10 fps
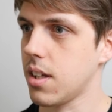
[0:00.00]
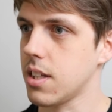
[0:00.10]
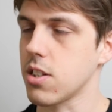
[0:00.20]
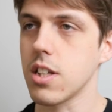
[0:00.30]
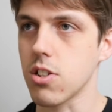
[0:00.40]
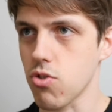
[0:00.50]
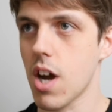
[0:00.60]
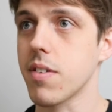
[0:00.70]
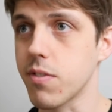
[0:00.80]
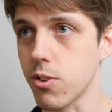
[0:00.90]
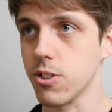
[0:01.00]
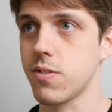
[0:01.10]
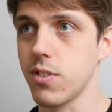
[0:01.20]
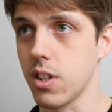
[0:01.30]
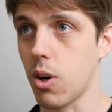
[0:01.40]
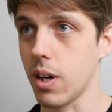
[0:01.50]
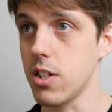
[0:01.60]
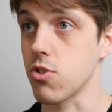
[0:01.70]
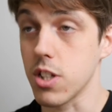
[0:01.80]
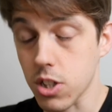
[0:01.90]
a driving force for the whole
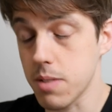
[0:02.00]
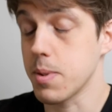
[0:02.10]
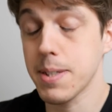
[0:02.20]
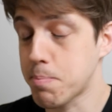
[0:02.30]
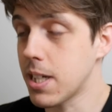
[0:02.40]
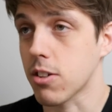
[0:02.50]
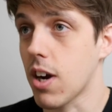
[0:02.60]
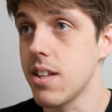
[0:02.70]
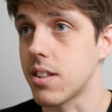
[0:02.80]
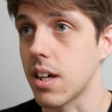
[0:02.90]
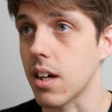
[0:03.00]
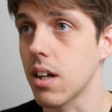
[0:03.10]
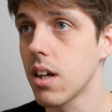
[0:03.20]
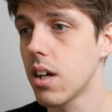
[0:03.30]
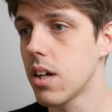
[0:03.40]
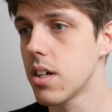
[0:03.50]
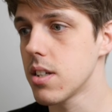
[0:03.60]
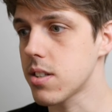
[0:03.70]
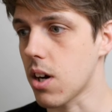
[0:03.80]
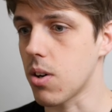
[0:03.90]
industry. It's been a great thing.
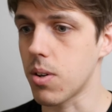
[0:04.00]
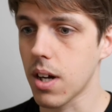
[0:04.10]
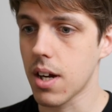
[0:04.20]
So